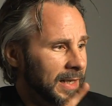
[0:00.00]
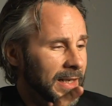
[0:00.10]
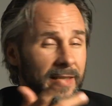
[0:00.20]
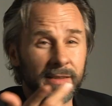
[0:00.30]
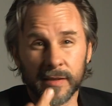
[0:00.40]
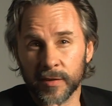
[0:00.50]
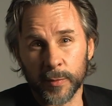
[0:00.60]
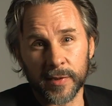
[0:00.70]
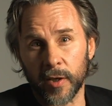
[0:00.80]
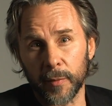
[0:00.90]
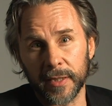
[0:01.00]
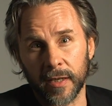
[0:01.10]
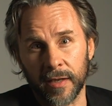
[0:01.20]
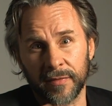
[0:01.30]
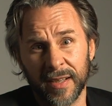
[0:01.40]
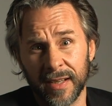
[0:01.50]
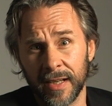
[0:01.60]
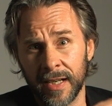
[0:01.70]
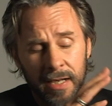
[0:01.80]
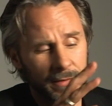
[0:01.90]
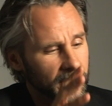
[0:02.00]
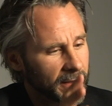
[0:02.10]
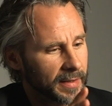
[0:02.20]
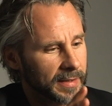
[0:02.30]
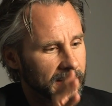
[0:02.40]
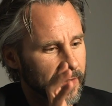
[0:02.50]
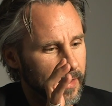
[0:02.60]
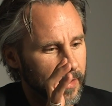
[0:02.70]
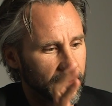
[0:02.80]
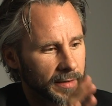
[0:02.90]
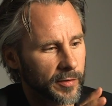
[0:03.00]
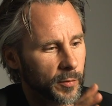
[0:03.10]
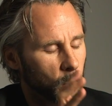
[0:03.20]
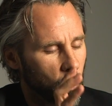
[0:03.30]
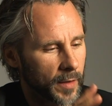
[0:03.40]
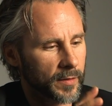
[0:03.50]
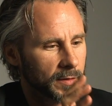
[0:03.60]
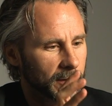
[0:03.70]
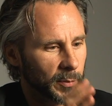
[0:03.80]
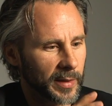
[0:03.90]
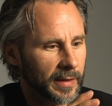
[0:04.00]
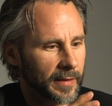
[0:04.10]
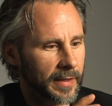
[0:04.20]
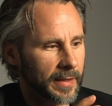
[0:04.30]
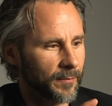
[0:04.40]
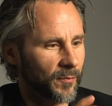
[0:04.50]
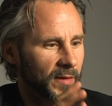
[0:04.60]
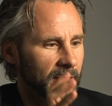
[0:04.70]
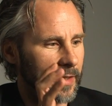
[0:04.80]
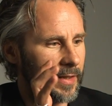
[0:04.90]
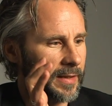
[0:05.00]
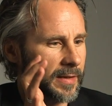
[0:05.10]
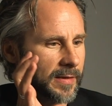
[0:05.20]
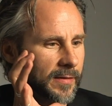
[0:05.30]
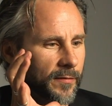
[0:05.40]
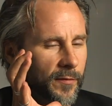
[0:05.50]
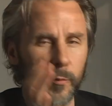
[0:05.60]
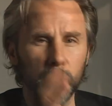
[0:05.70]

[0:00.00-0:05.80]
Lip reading: It's the Swiss Army knife. Everything is there that you want to be there. There is, for